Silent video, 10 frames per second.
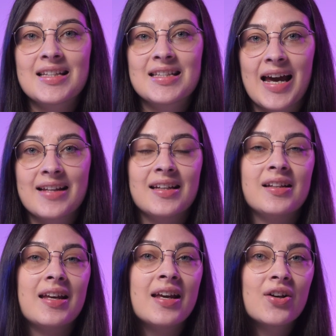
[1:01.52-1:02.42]
the site
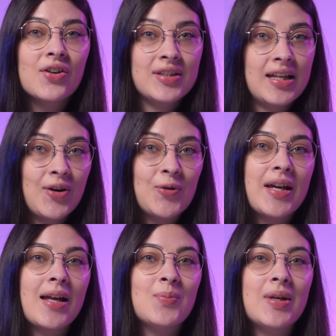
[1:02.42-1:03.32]
in incognito
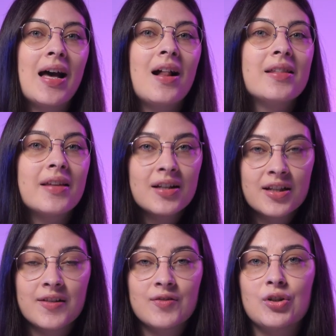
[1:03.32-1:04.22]
can be an
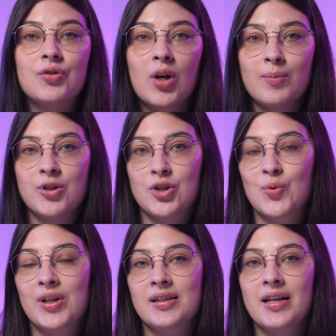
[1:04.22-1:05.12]
alternative to
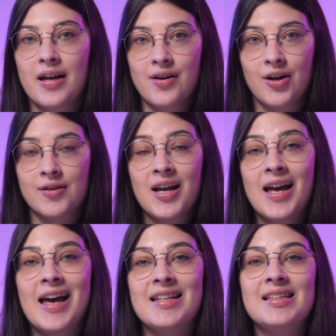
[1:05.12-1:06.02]
troubleshooting the error,
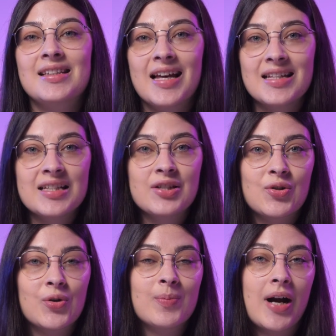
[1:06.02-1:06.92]
as it doesn't
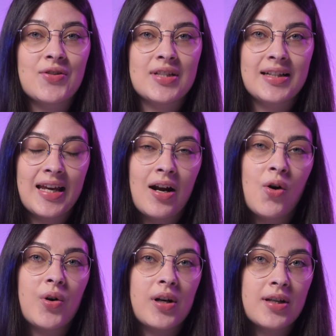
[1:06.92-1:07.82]
store browsing data or